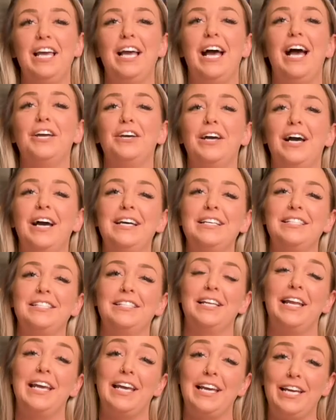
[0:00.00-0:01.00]
Hi guys,
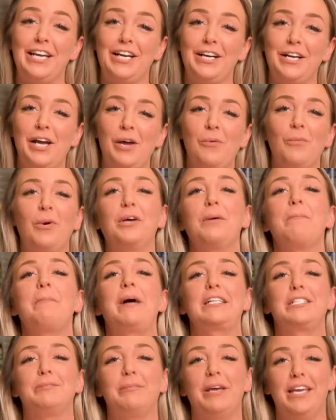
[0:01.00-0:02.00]
Linnea here, and welcome
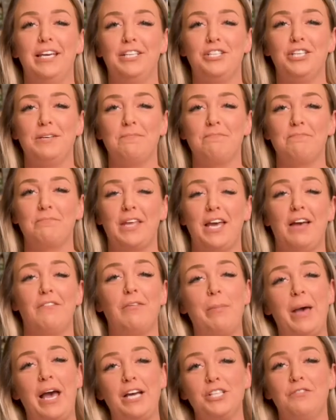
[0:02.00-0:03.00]
back to my kitchen. I have a
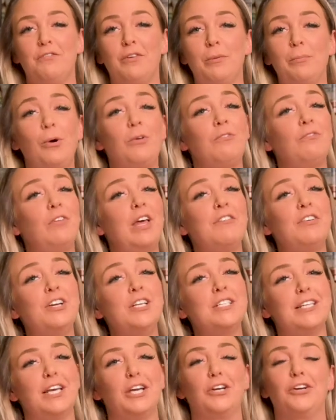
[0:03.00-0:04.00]
passion for bold flavors
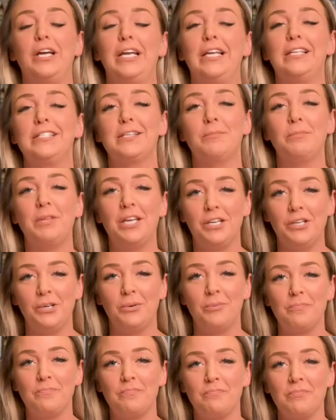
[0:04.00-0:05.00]
and creating something new.
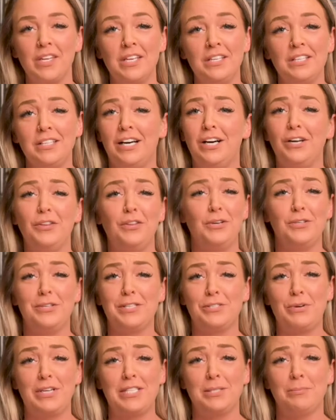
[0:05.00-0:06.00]
Although
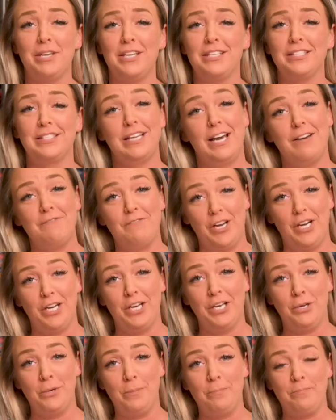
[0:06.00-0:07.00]
this recipe is not very
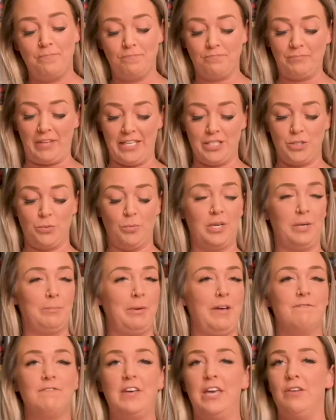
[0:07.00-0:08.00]
new, it's one of
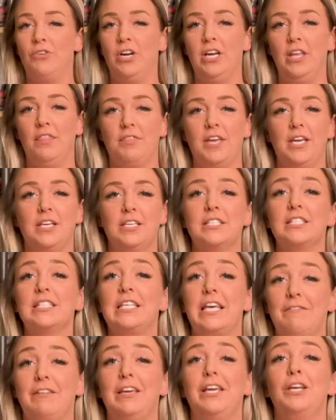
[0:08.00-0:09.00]
my favorite
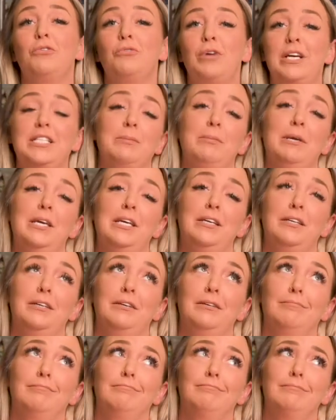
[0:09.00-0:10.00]
Thanksgiving recipe
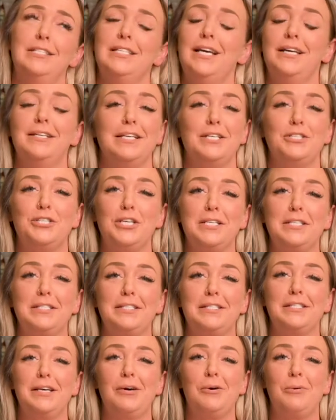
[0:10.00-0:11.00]
side dishes.
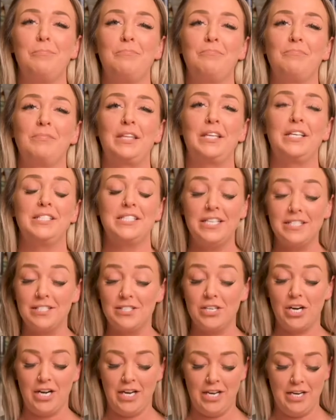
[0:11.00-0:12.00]
So let's get
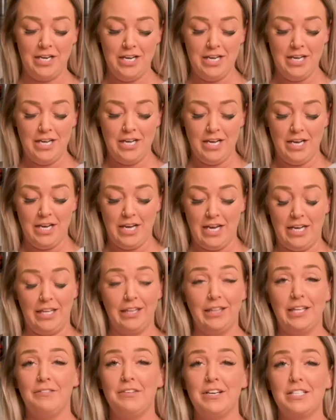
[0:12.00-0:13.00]
started and
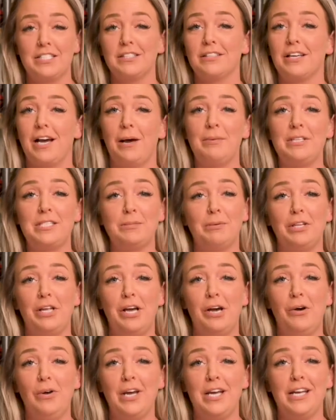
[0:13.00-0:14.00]
leave us comments
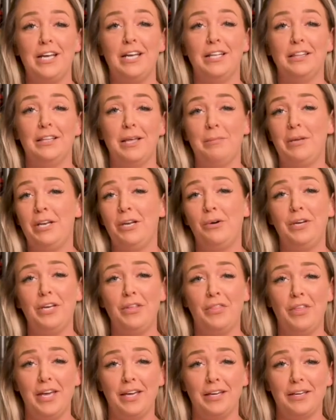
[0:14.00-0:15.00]
below and let me know what you
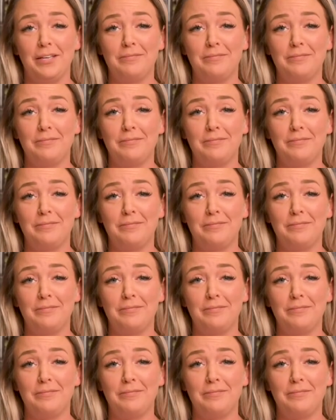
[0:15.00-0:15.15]
think.